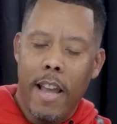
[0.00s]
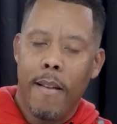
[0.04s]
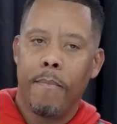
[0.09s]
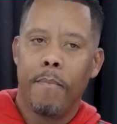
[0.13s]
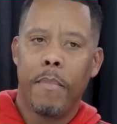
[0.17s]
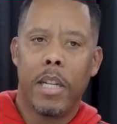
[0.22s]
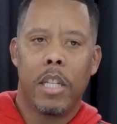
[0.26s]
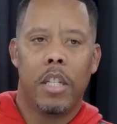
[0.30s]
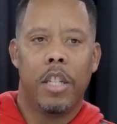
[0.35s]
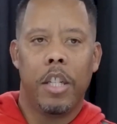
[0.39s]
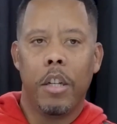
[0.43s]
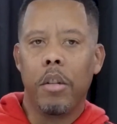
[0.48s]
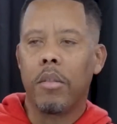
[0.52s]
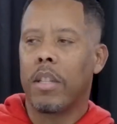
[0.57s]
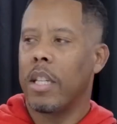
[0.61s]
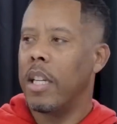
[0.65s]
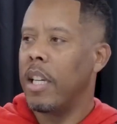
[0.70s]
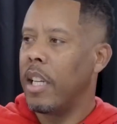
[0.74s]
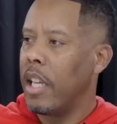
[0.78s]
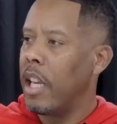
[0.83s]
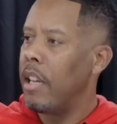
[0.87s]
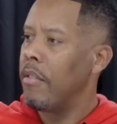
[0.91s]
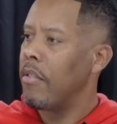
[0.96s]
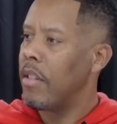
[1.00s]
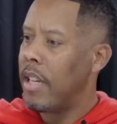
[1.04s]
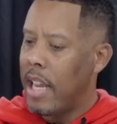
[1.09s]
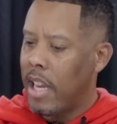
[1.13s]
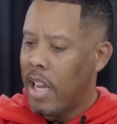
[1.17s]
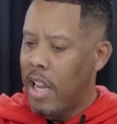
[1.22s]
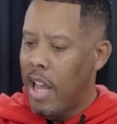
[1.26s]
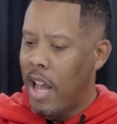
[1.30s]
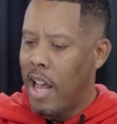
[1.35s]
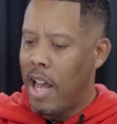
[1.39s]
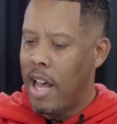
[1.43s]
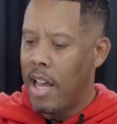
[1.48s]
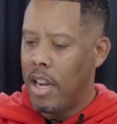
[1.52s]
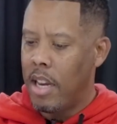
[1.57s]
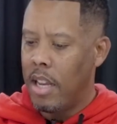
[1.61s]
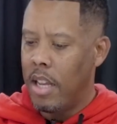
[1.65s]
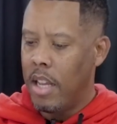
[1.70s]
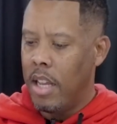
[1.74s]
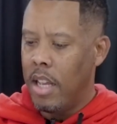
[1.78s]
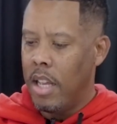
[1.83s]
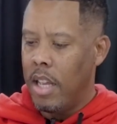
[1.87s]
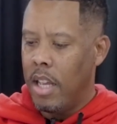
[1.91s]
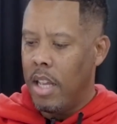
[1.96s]
them misusing the gifts that God
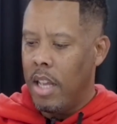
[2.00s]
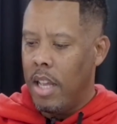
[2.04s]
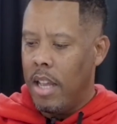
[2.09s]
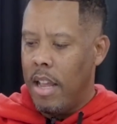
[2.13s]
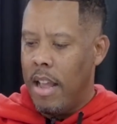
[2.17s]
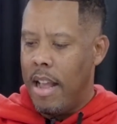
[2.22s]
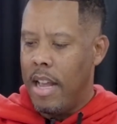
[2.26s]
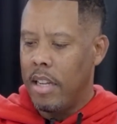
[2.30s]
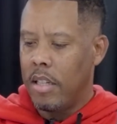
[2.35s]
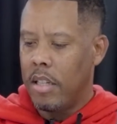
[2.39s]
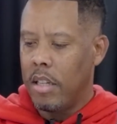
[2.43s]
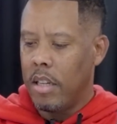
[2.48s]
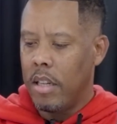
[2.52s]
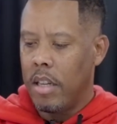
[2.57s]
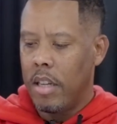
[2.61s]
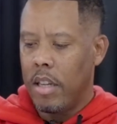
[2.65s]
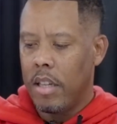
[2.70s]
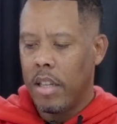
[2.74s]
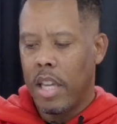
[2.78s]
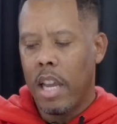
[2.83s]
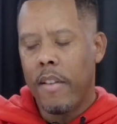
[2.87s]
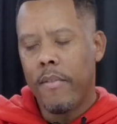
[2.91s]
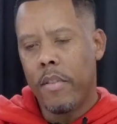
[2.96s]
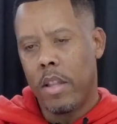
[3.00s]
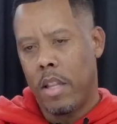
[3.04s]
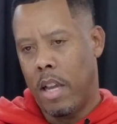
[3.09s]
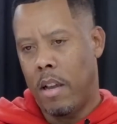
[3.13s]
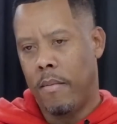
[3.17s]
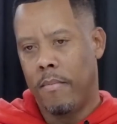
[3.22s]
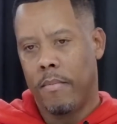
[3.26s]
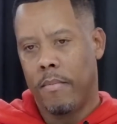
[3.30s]
has given